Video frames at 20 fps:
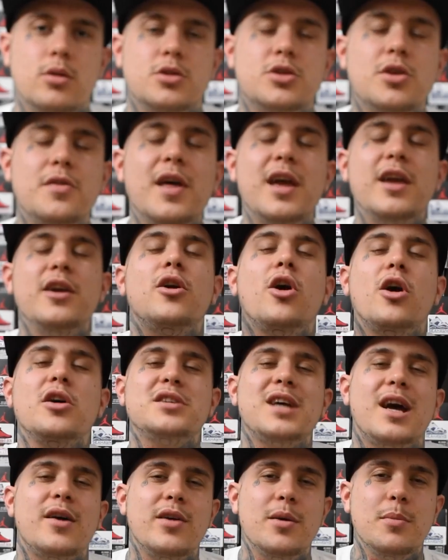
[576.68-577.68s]
So there you
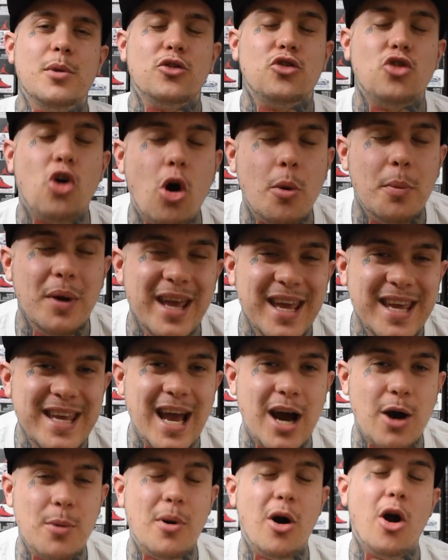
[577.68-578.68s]
guys have it, my top heat
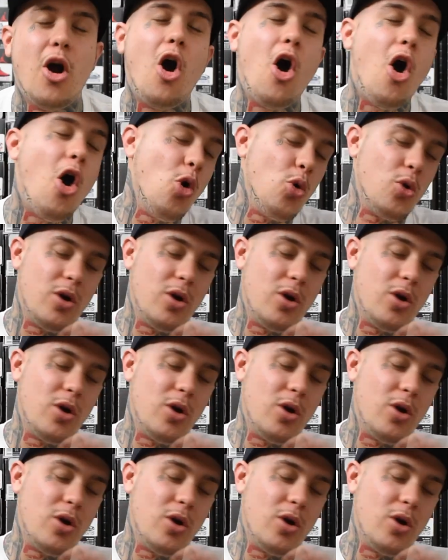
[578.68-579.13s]
out of my whole